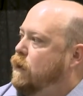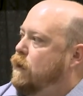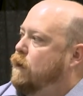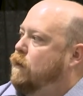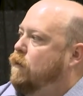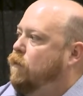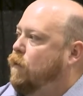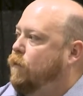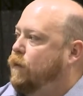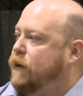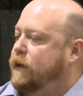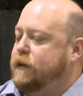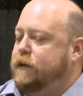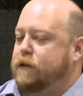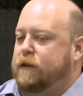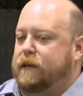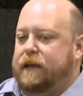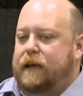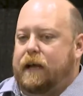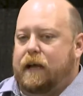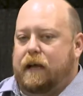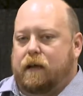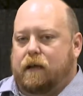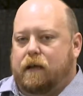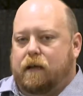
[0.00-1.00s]
what we're going to do
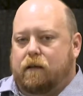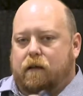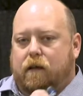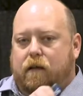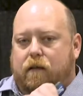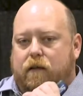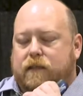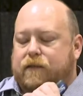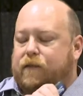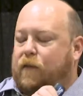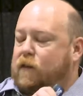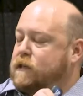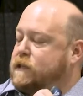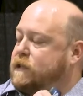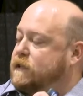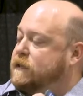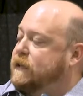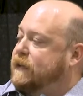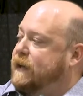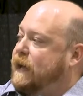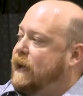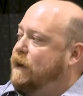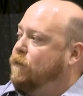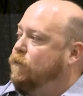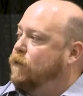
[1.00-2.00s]
today, as far as
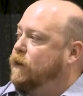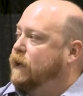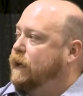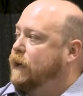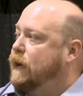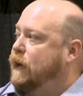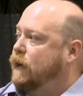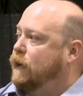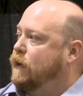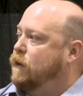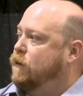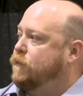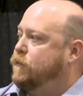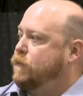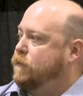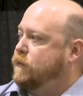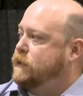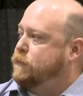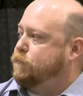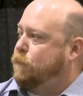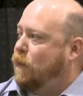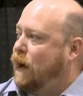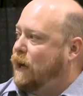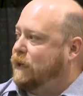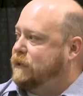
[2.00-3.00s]
today, we're going to kind of go through
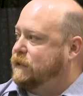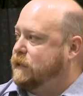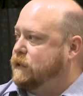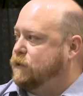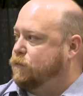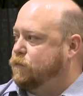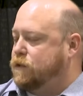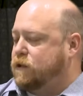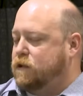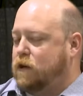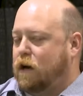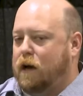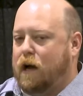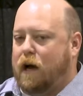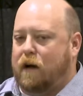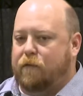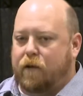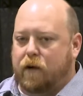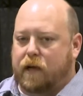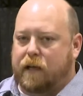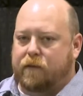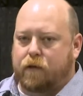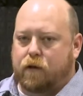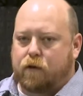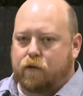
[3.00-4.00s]
this process. We'll start off,
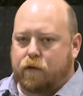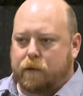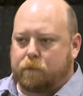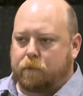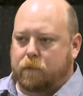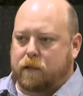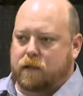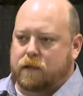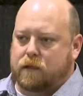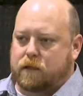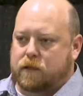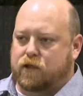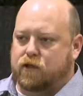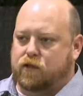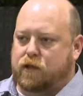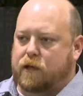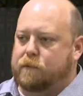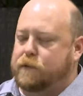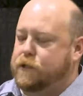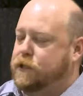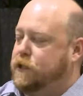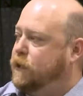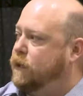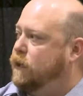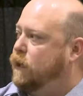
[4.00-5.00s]
I'll give a quick
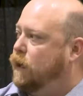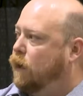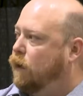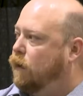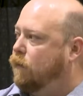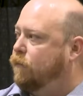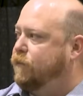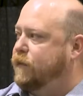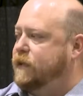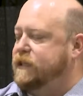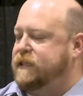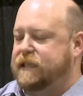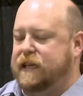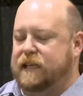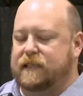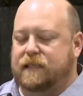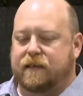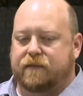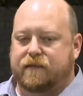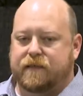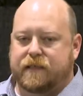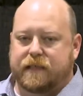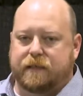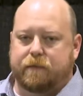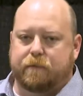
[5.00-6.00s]
description of the
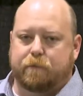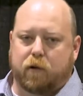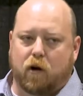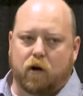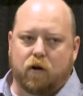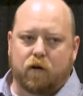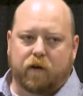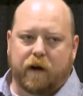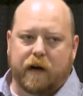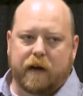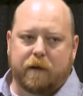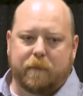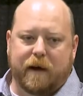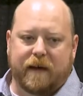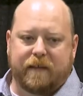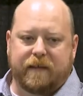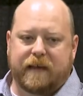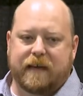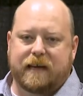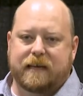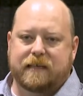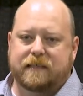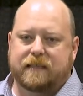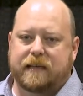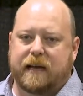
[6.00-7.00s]
CSfC program by the
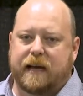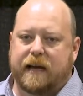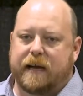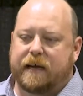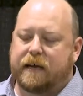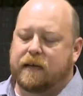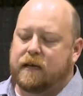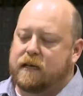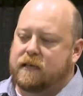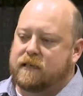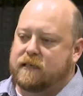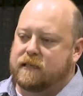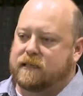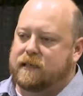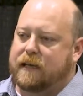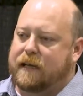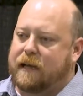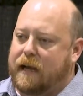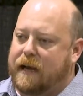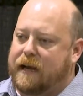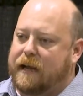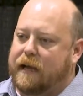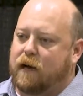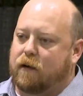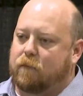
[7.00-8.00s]
NSA, just to
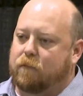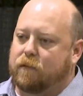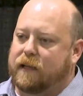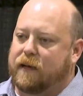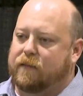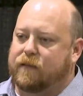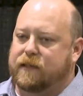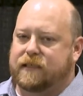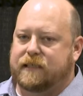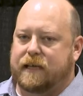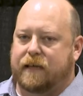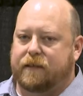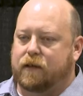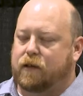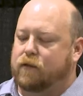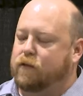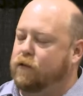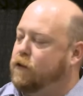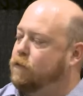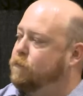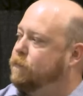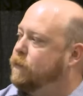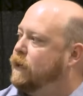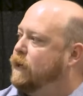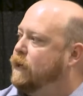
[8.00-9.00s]
kind of help level set the
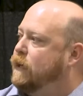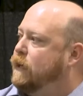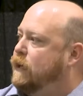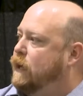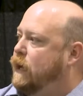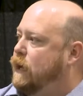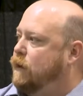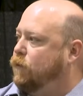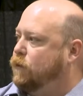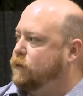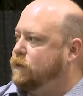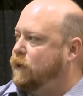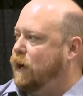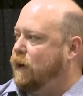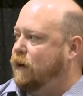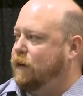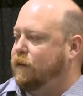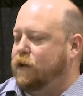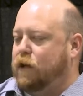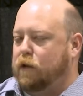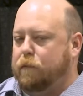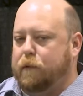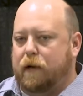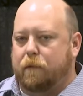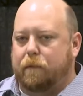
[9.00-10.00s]
group. And we'll talk a
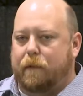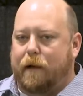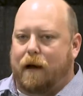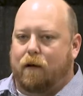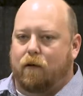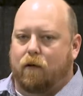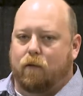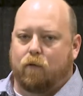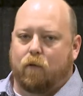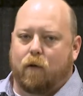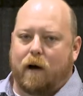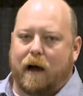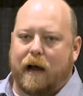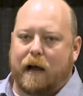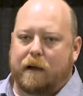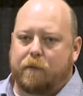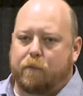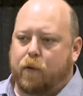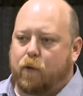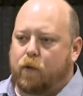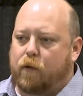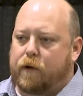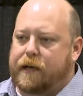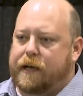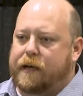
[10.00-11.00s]
little bit about why
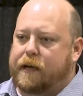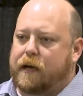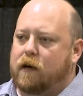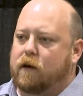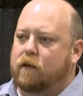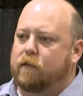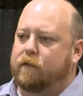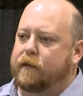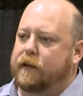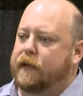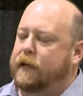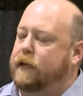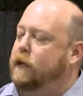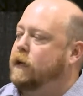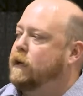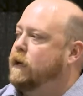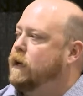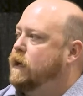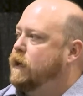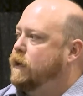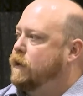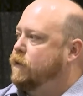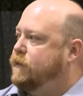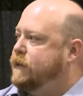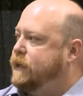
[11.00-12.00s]
pre-COVID
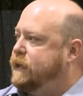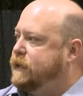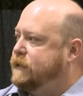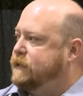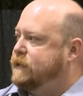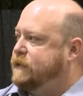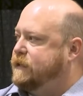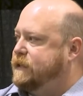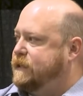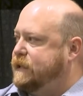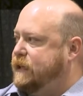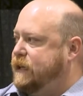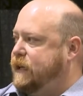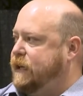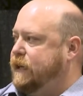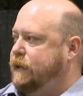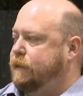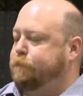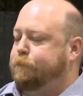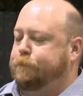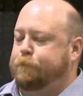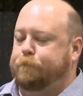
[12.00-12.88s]
you didn't see